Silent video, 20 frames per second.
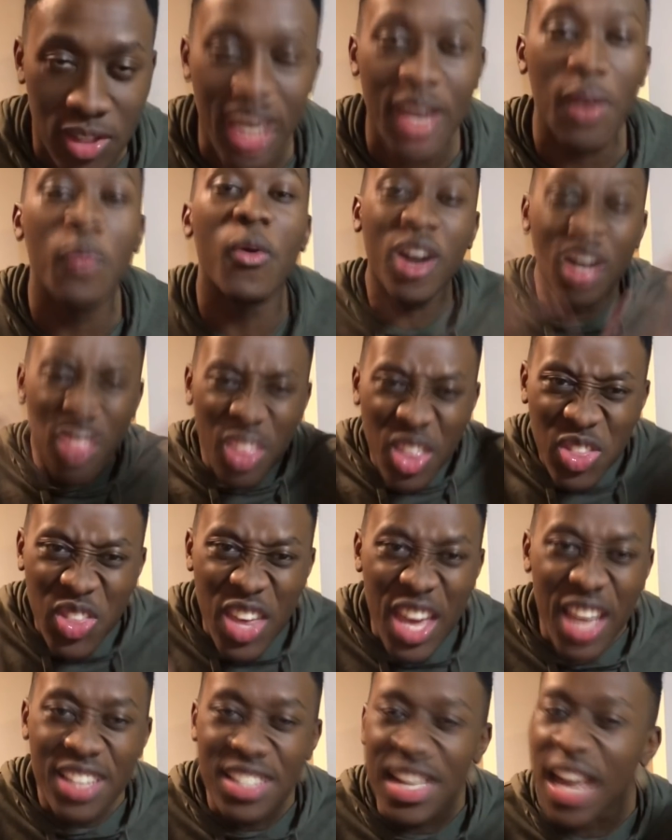Okay, one of the
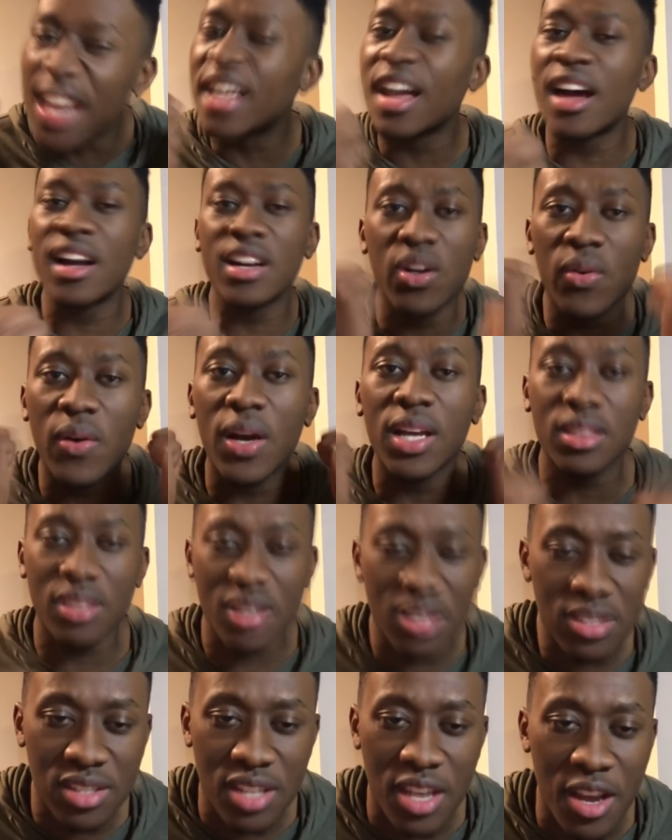things I got correct
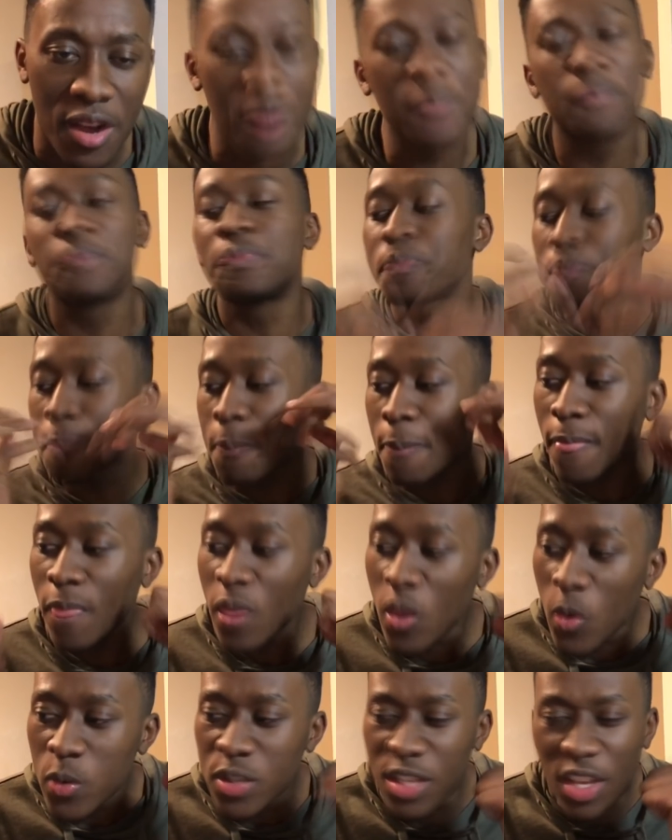this year
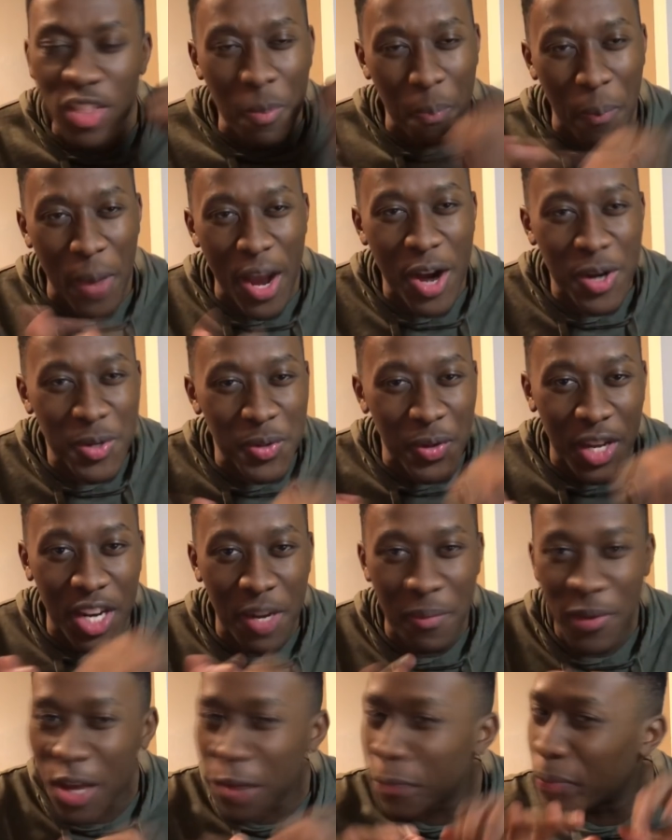was that the Bears were going
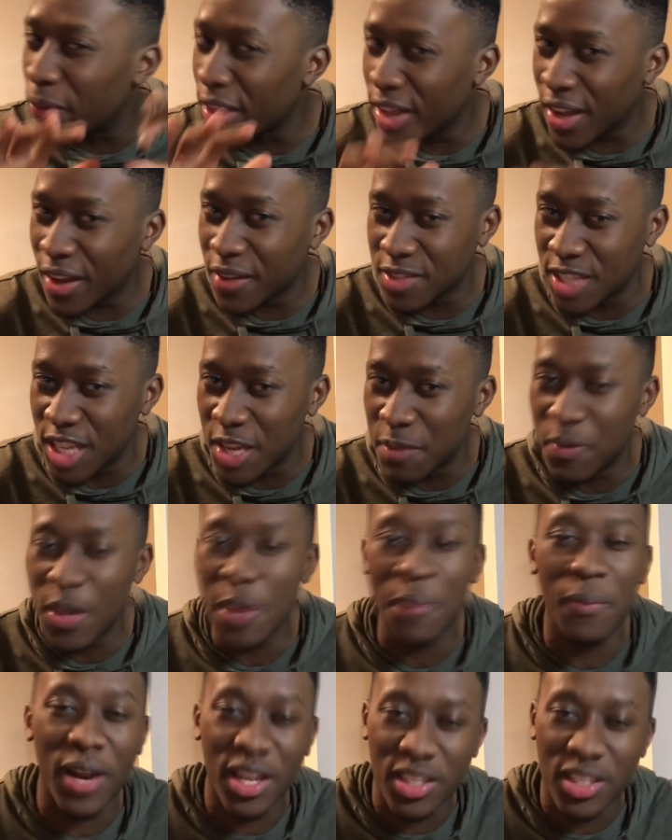to be a playoff team, people.